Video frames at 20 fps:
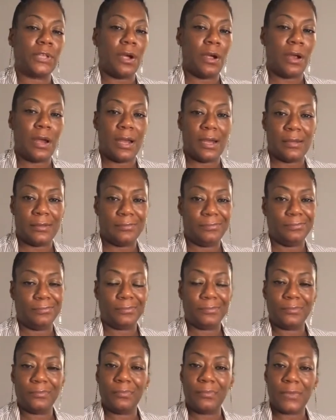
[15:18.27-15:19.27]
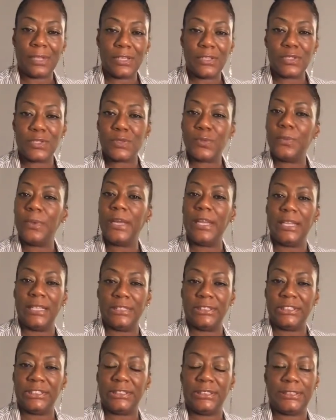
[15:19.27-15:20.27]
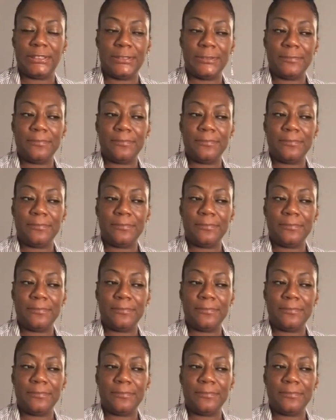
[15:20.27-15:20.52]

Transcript: are switched